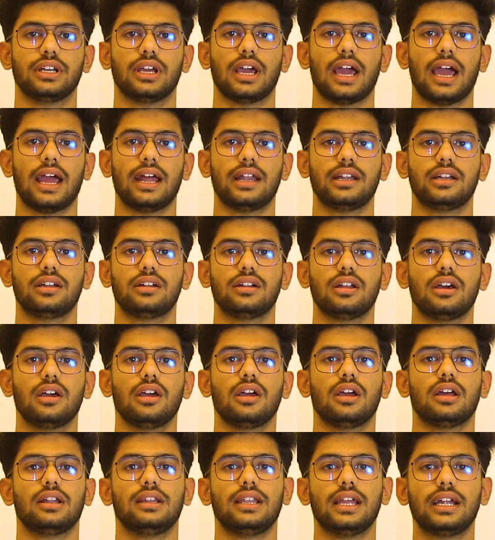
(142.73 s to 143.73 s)
And
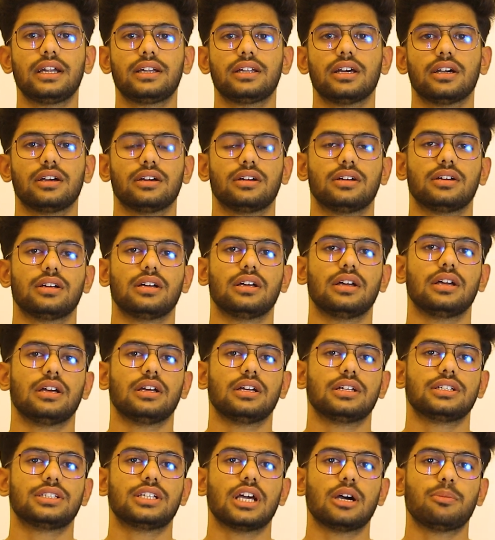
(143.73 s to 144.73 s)
later
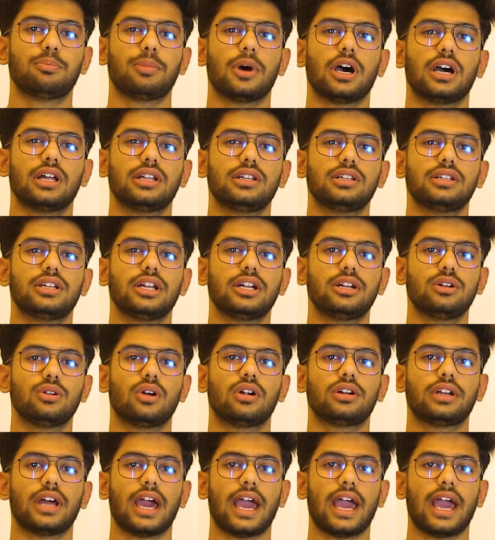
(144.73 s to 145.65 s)
Japan did not